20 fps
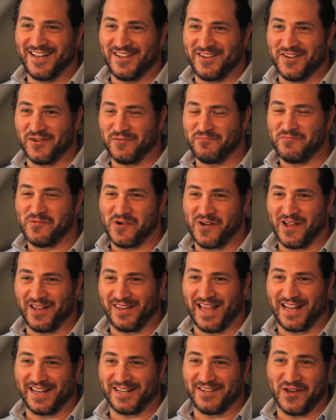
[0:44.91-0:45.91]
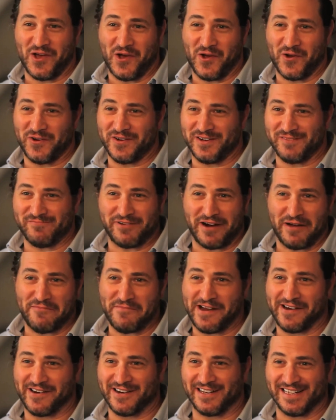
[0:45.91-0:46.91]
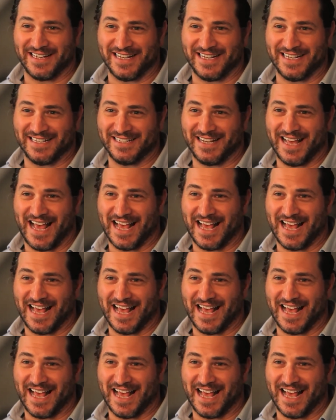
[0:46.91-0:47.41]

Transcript: You're more, like, known primarily